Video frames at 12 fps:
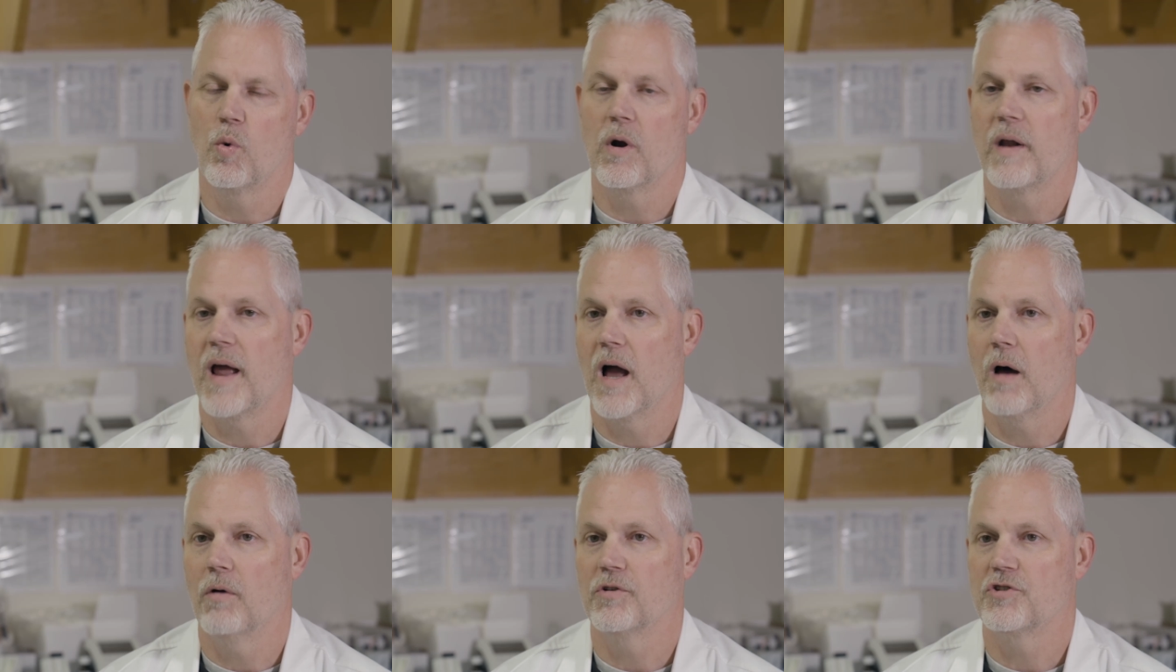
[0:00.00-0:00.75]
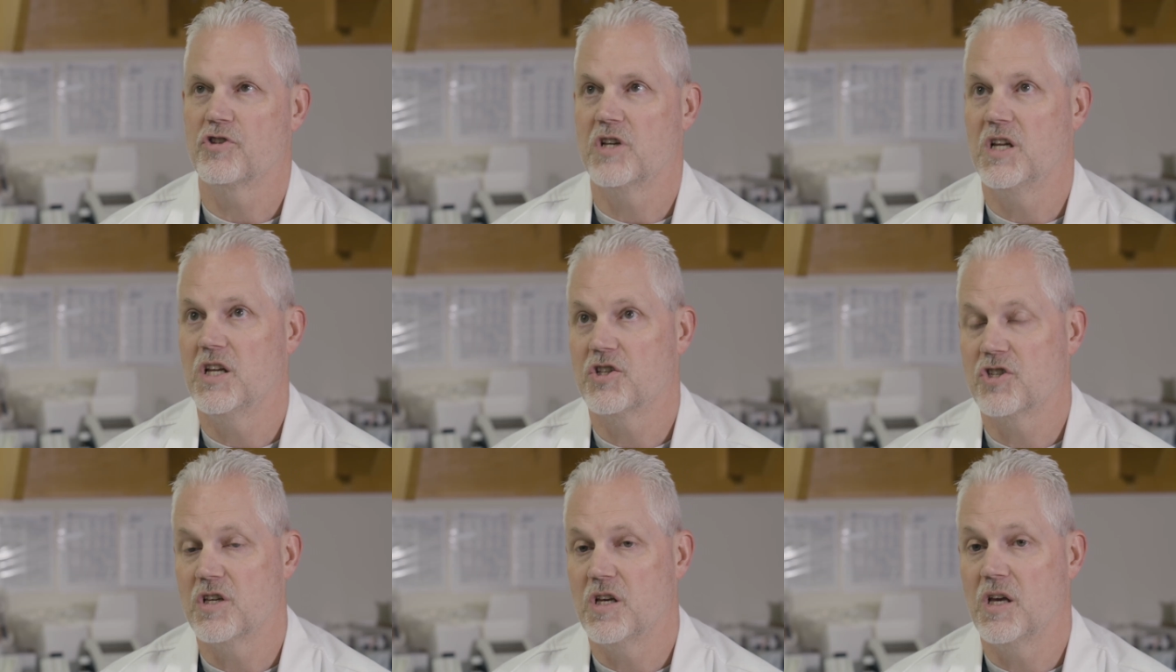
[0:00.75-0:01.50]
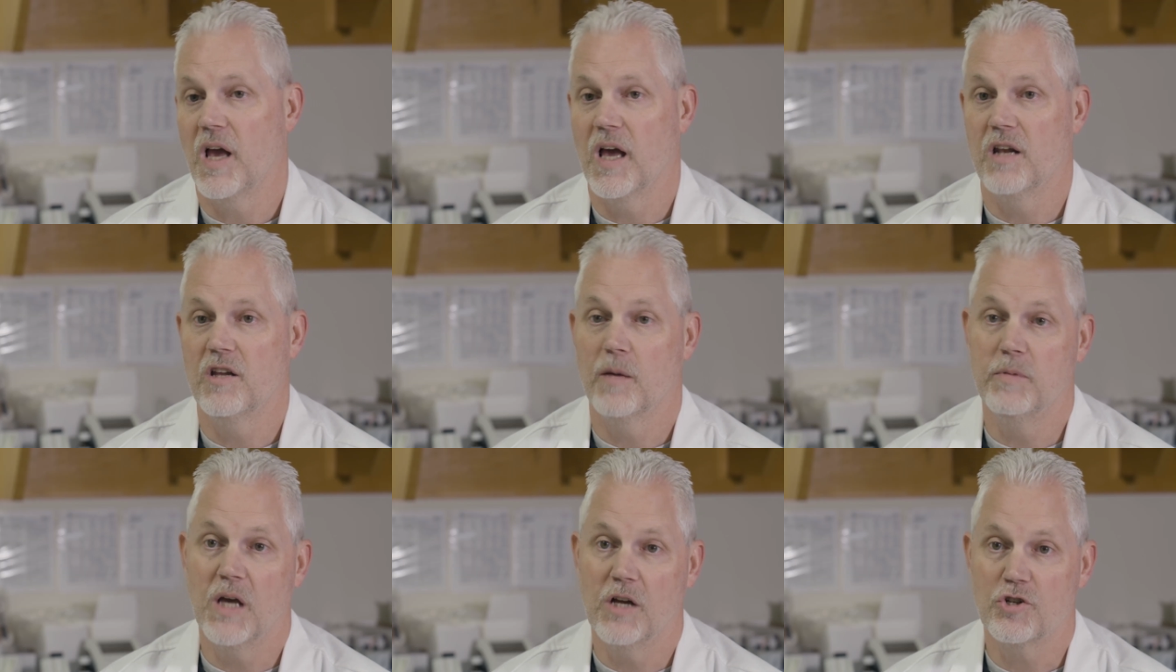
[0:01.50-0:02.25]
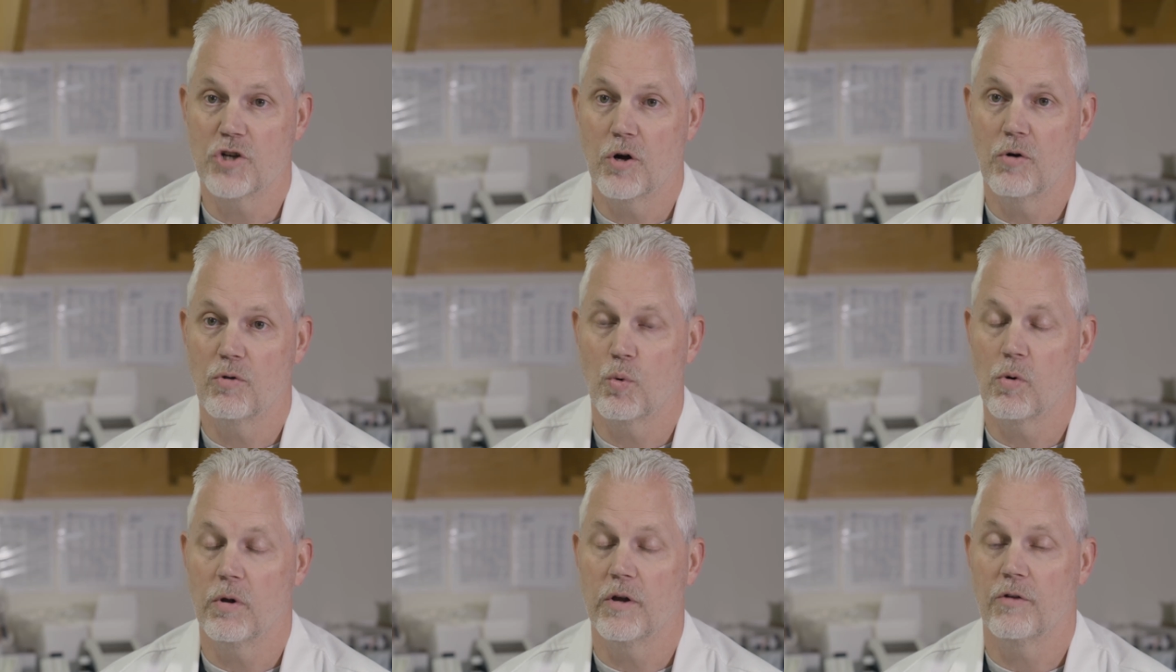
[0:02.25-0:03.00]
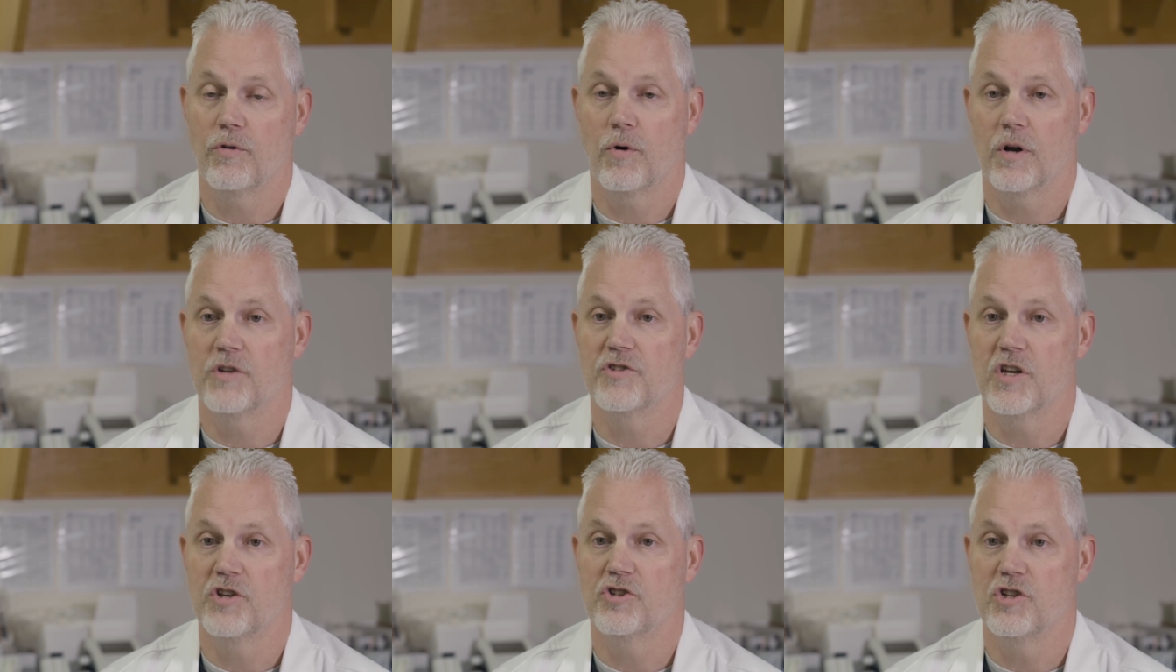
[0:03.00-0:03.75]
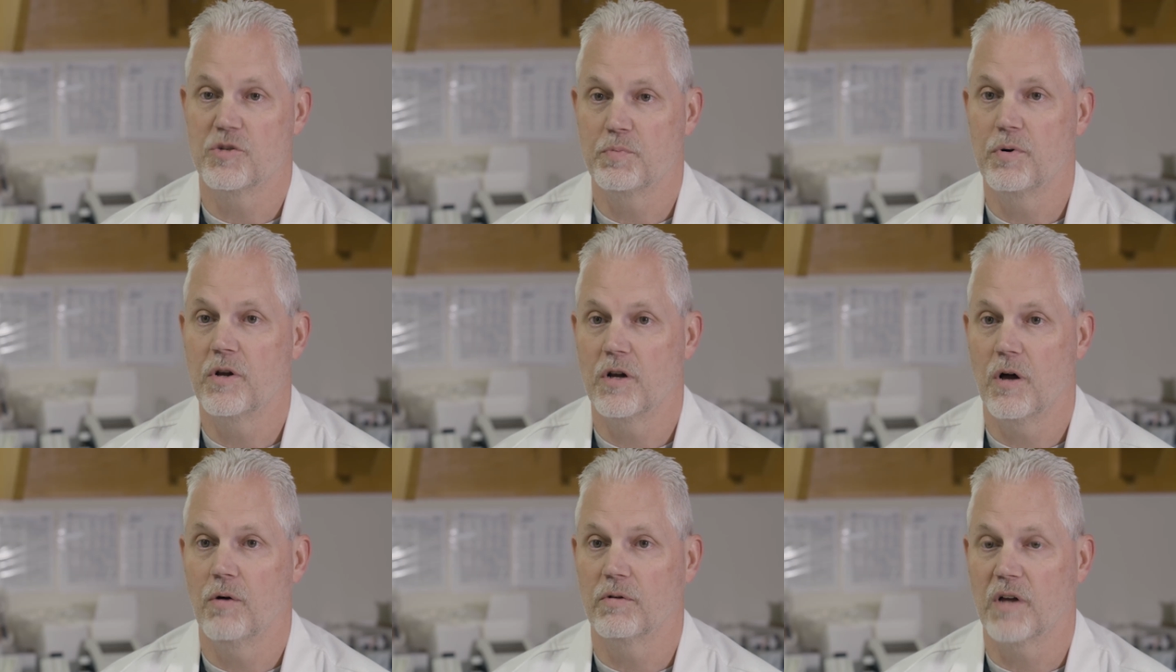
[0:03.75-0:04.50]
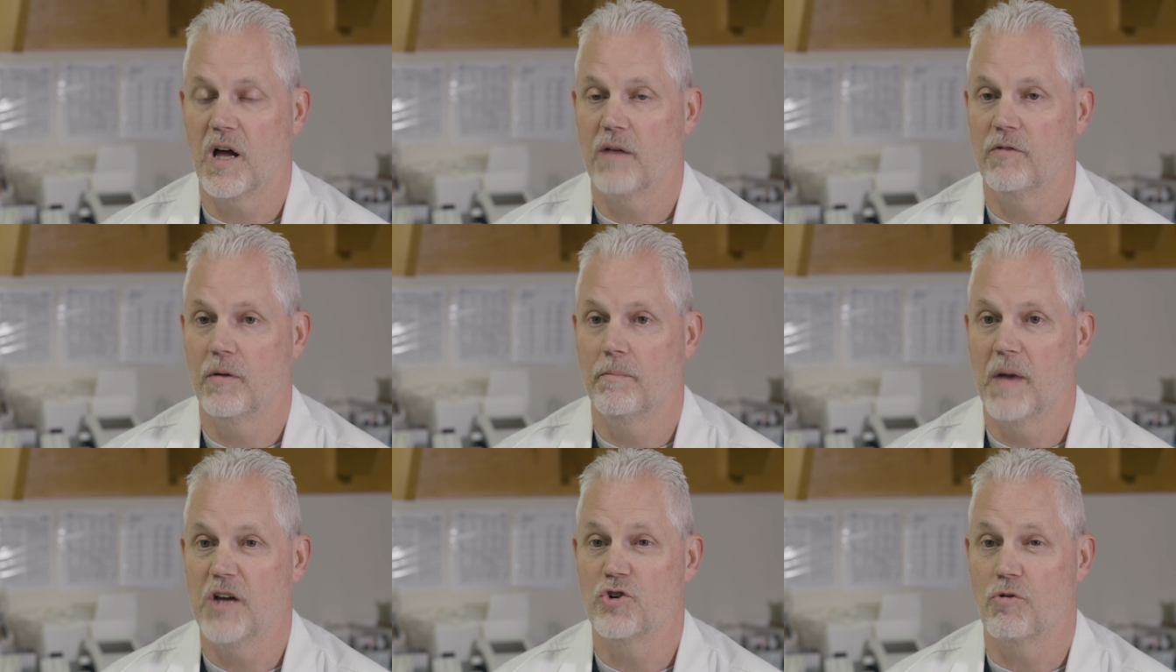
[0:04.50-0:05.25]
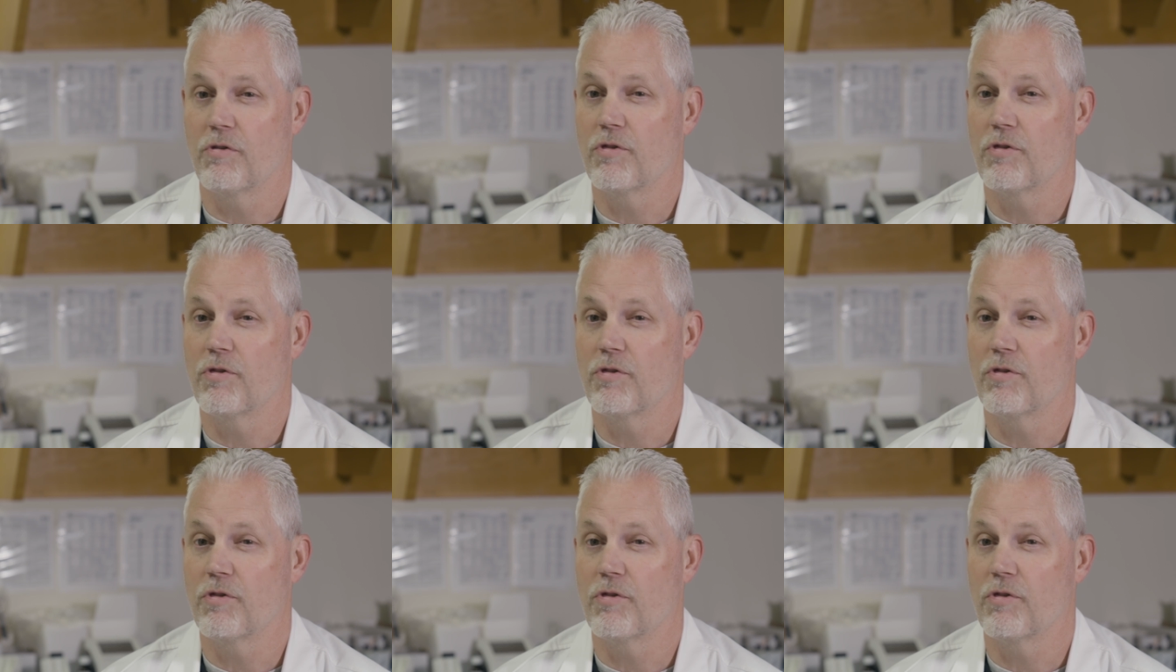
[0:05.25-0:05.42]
where now CDC and WHO, the World Health Organization, has put it on kind of a major